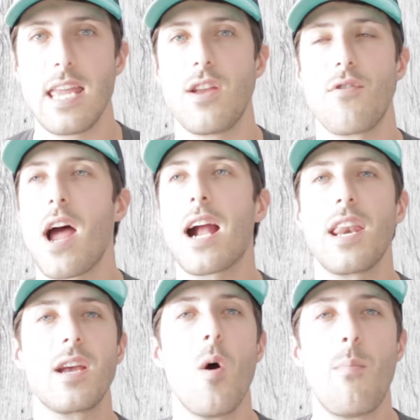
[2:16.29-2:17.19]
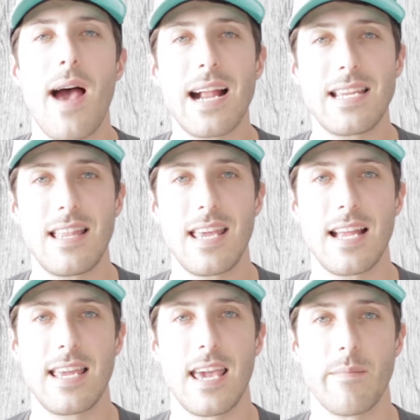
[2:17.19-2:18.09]
You're not going to go back to the
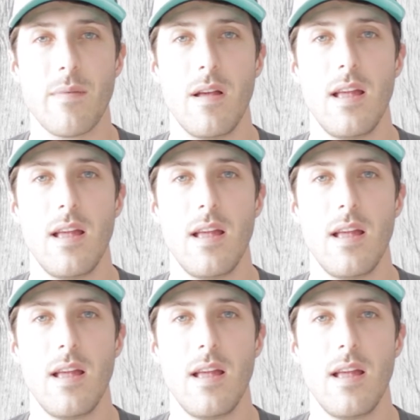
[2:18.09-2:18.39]
Endgame.